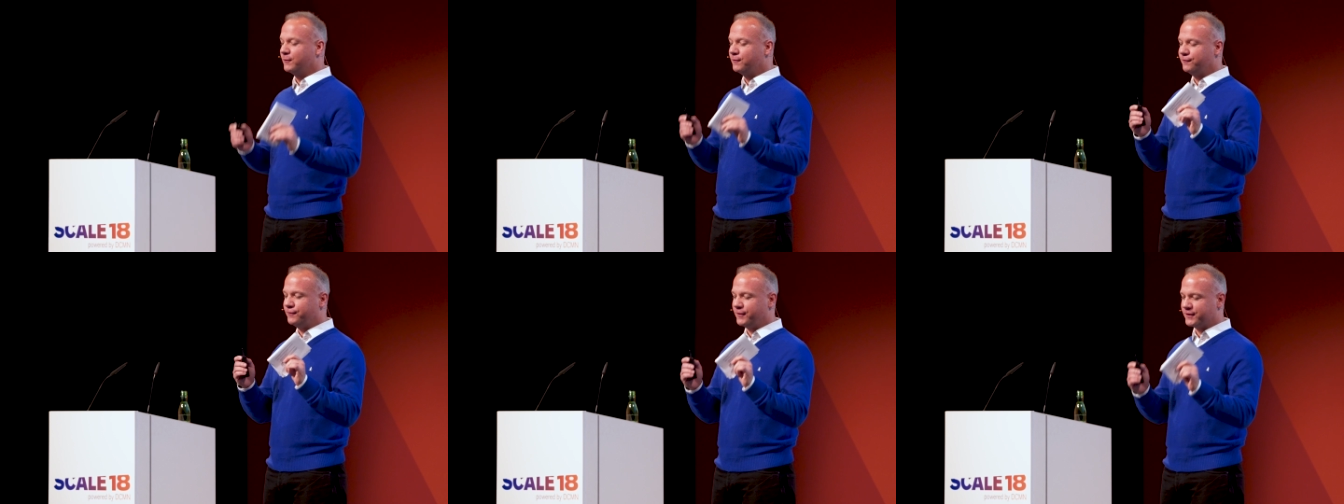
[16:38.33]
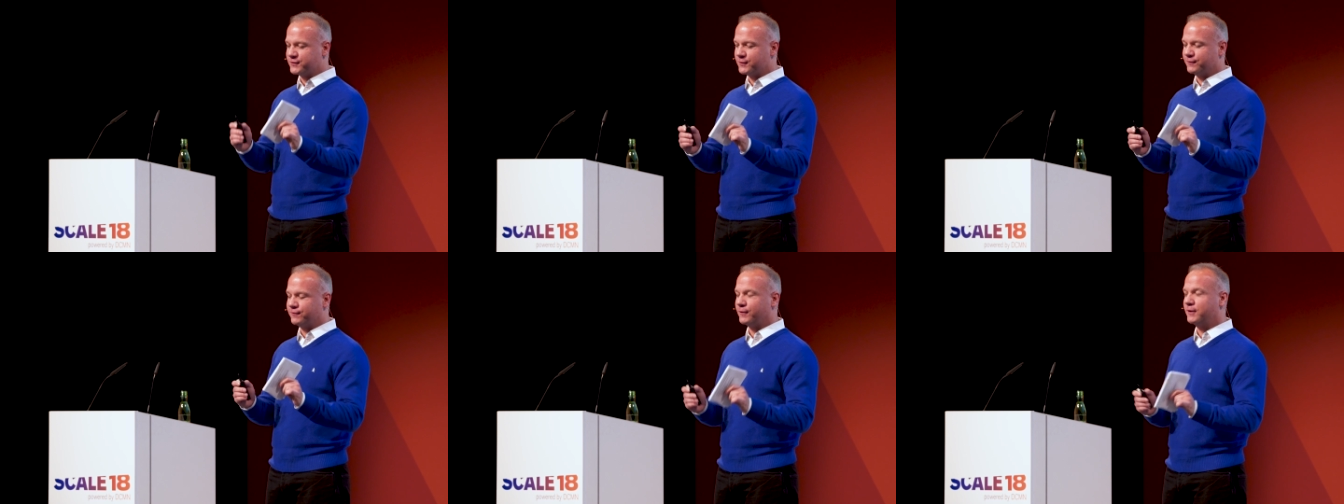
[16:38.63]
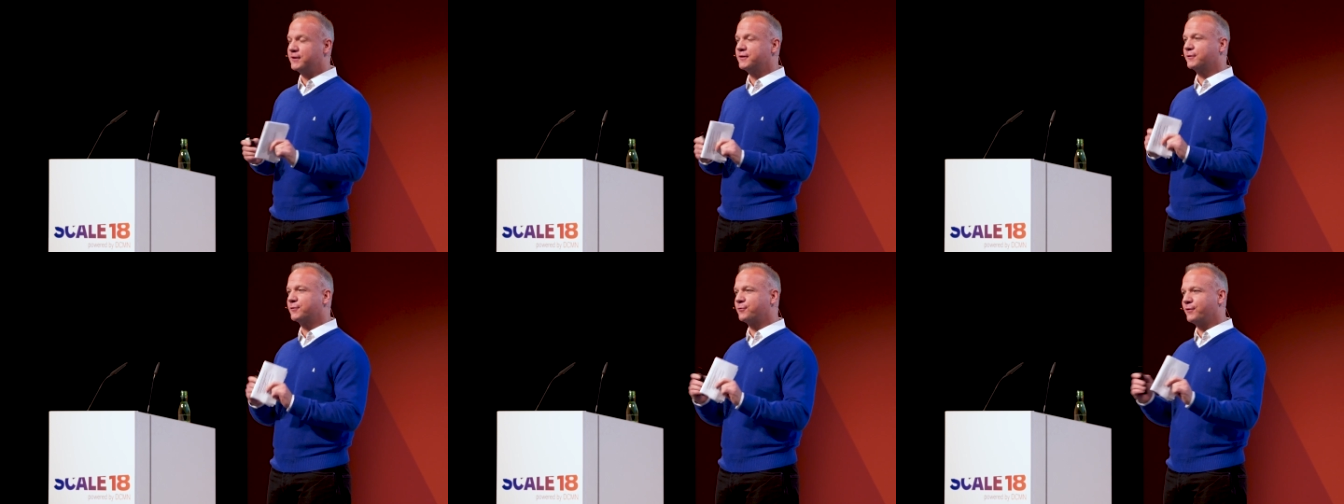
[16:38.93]
First of
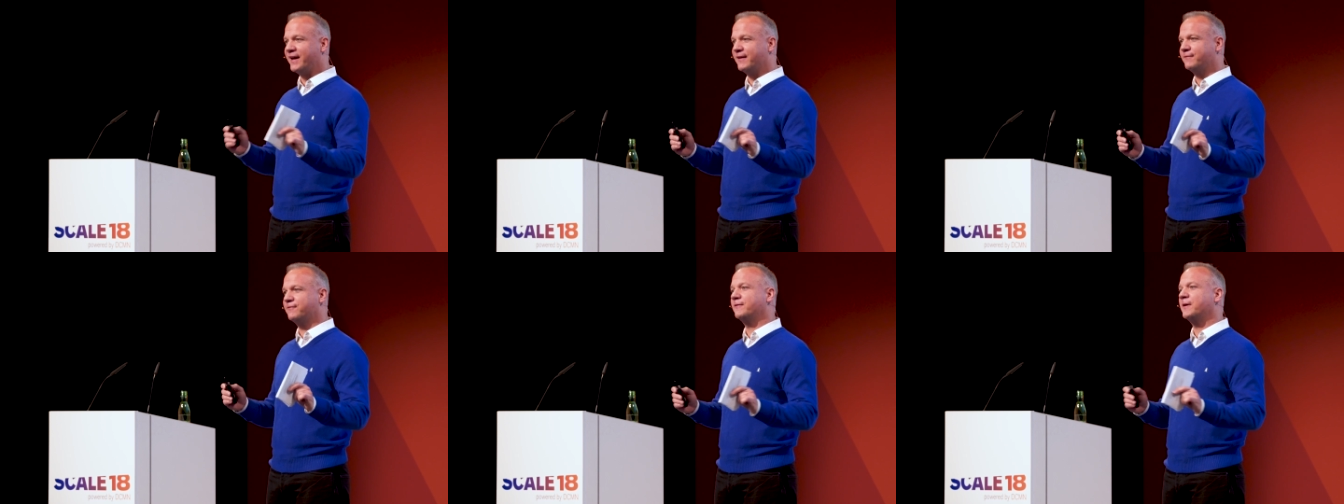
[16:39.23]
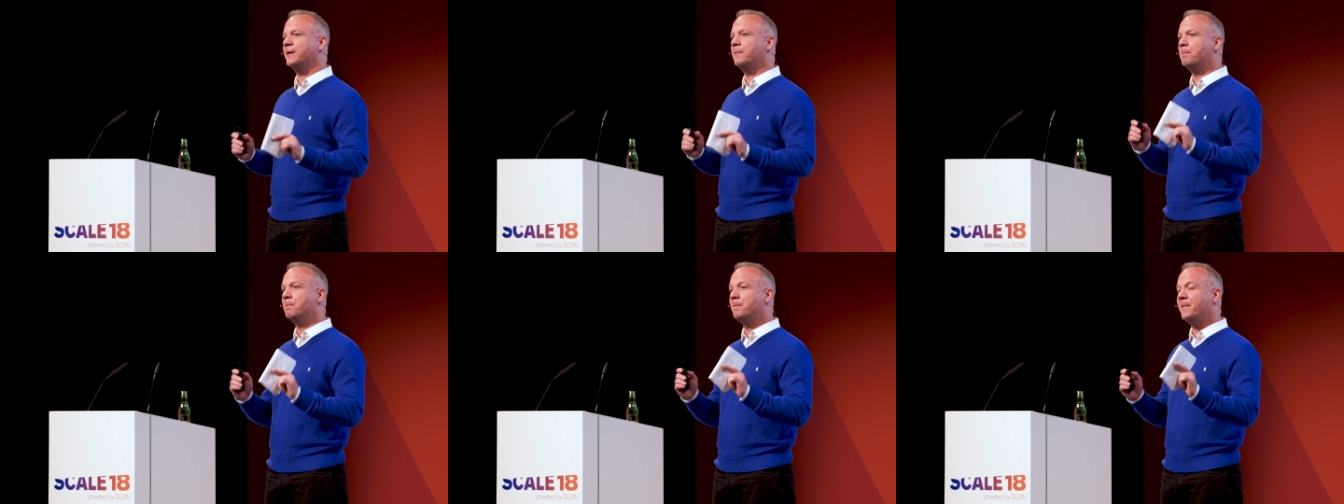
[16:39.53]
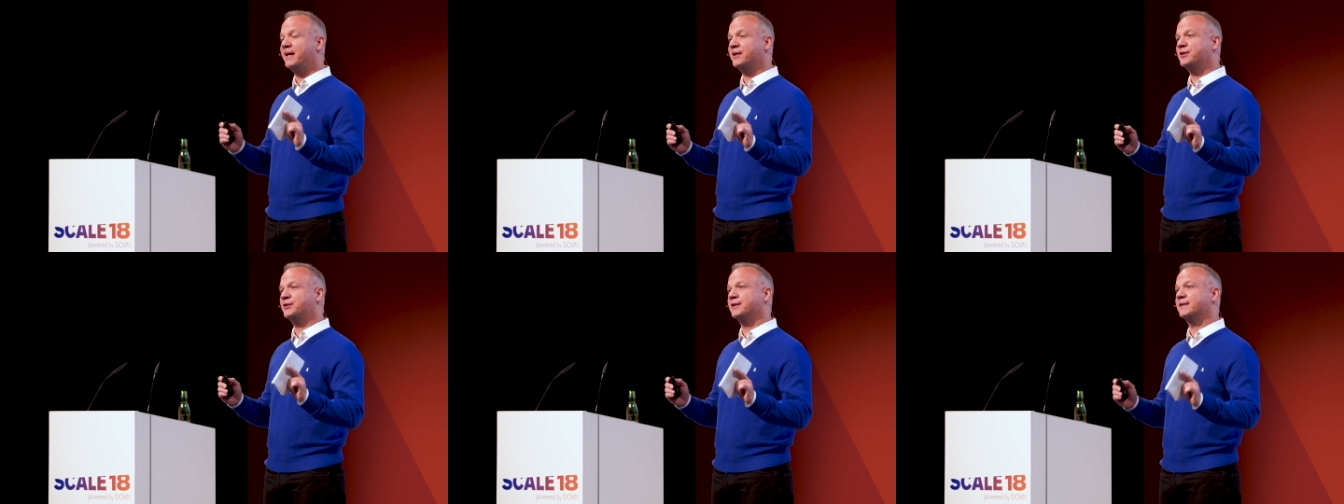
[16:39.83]
all, the graph
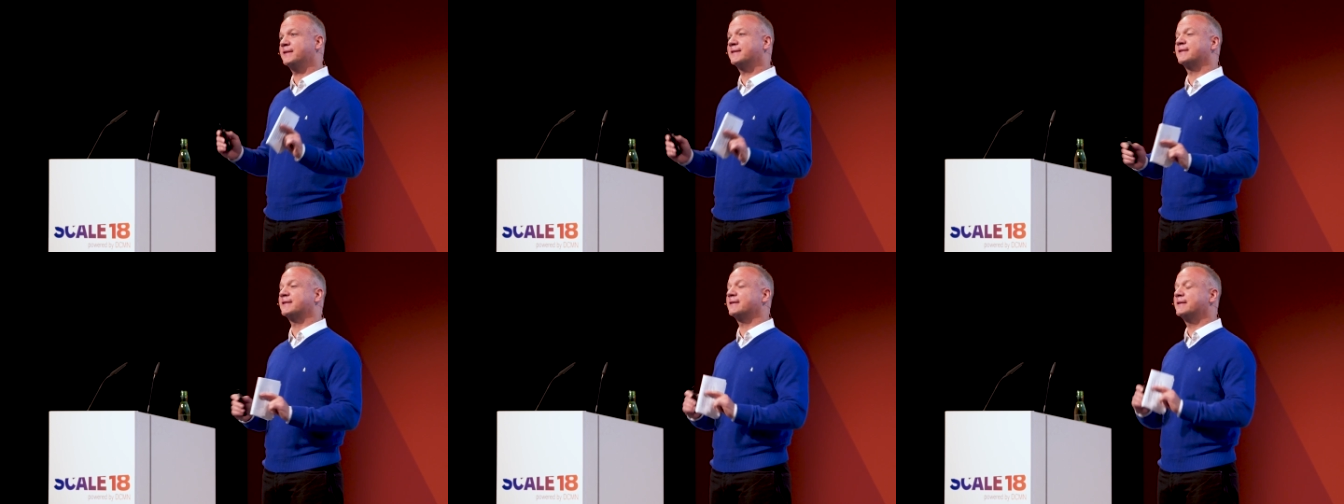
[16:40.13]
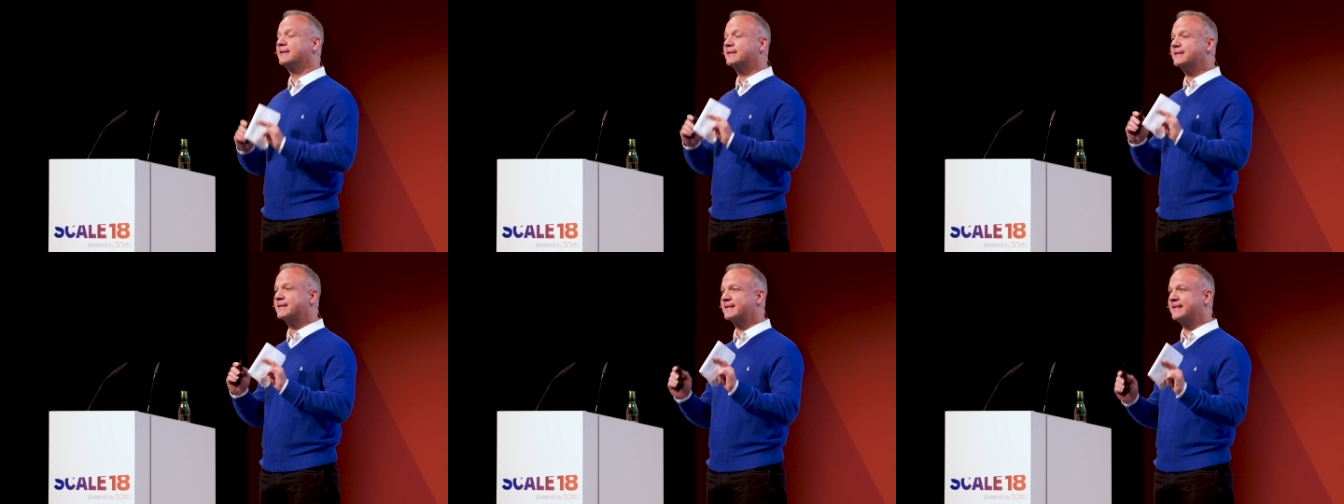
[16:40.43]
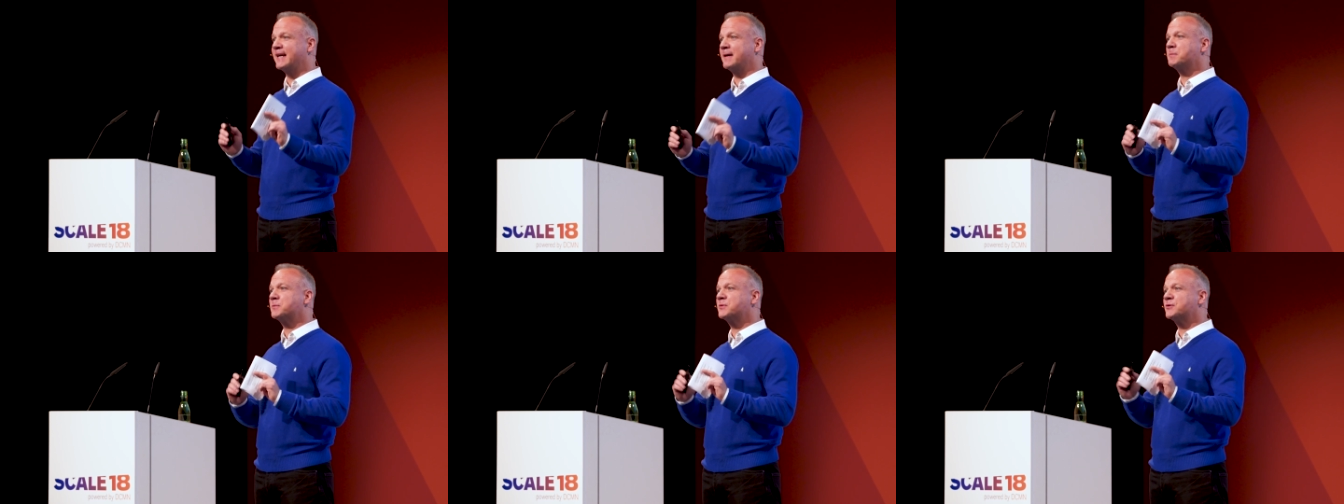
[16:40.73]
measures
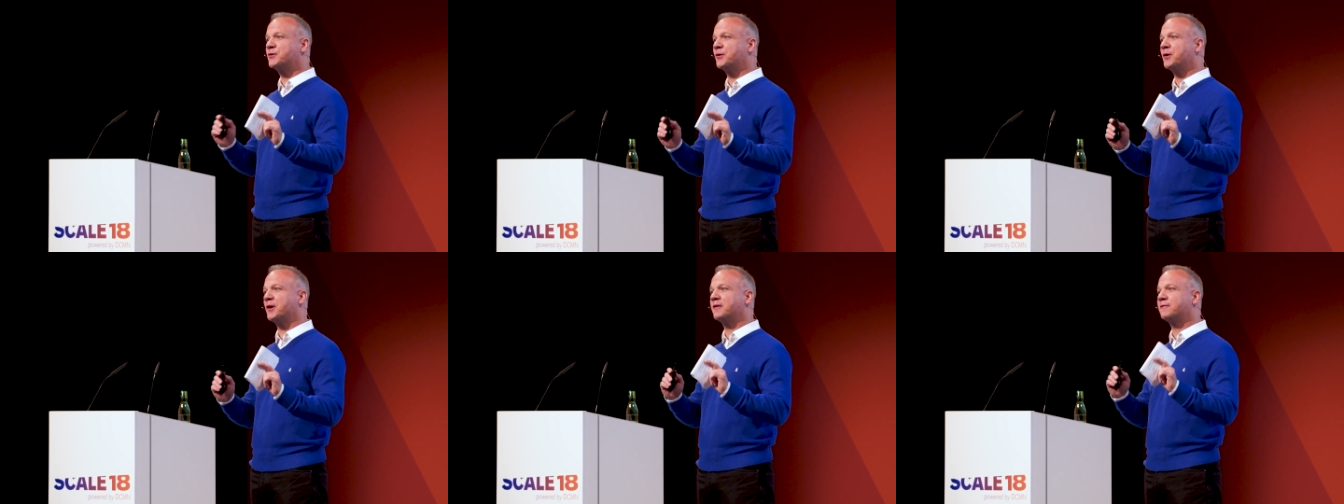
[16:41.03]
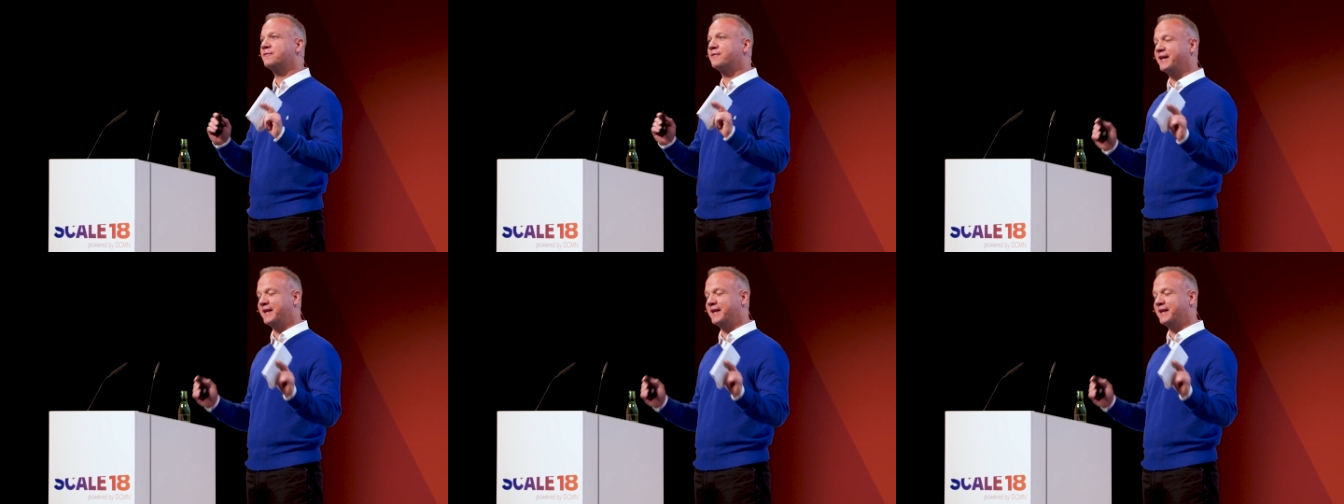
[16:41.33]
some sort of